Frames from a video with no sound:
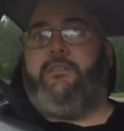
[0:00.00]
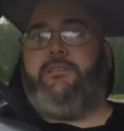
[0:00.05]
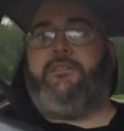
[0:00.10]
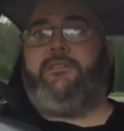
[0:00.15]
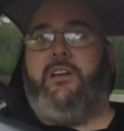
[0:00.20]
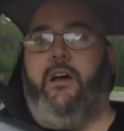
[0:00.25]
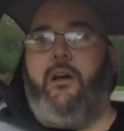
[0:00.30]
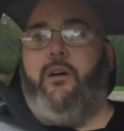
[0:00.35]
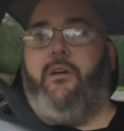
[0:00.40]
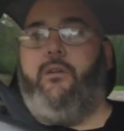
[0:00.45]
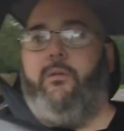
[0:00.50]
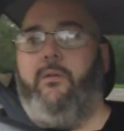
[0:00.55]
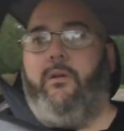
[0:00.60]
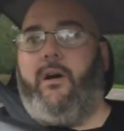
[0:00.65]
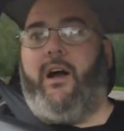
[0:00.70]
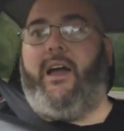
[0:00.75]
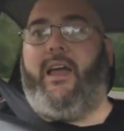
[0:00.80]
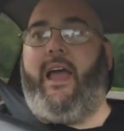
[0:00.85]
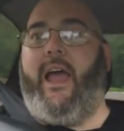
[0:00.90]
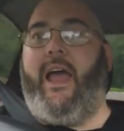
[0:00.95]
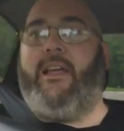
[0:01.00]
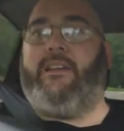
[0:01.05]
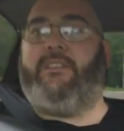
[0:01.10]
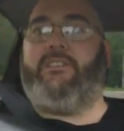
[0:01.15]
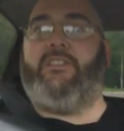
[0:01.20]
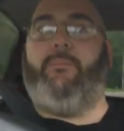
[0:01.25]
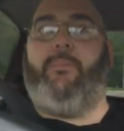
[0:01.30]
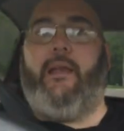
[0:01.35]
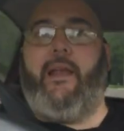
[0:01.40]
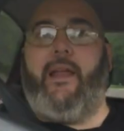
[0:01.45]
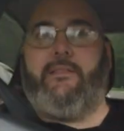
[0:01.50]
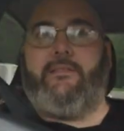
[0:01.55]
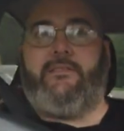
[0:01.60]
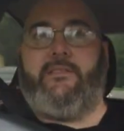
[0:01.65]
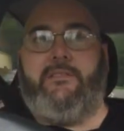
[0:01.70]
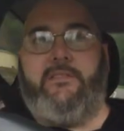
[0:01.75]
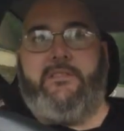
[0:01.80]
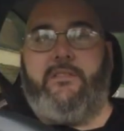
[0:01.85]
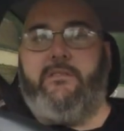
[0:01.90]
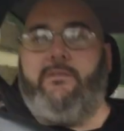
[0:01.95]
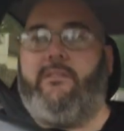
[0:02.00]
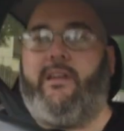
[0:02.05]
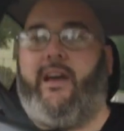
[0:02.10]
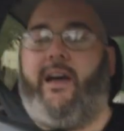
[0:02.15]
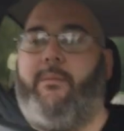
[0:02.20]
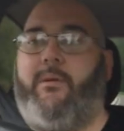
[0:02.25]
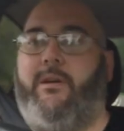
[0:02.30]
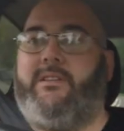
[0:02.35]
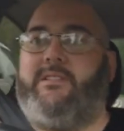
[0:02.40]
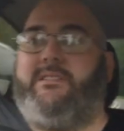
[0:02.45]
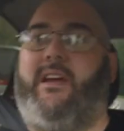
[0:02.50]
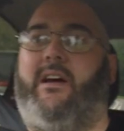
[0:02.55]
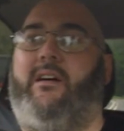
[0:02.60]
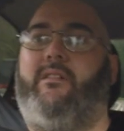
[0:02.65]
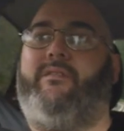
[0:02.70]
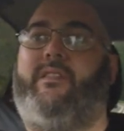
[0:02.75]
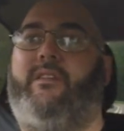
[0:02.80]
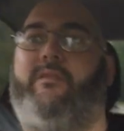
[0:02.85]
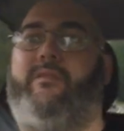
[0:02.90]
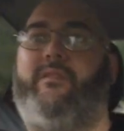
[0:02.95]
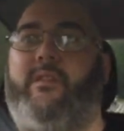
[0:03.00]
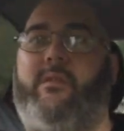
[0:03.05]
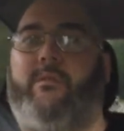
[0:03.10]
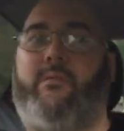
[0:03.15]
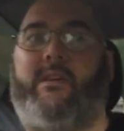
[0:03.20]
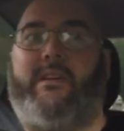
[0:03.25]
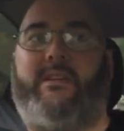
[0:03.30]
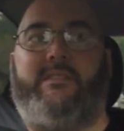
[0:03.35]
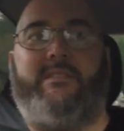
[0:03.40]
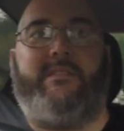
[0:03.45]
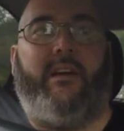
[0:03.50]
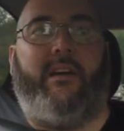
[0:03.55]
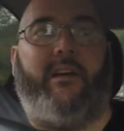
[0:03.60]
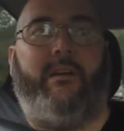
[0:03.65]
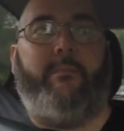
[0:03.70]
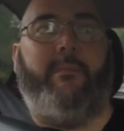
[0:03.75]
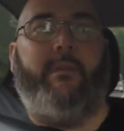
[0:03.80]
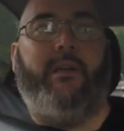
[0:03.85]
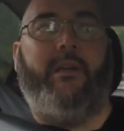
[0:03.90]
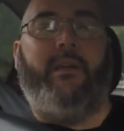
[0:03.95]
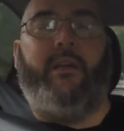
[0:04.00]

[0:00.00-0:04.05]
So I actually plan to do that myself in a few weeks' time,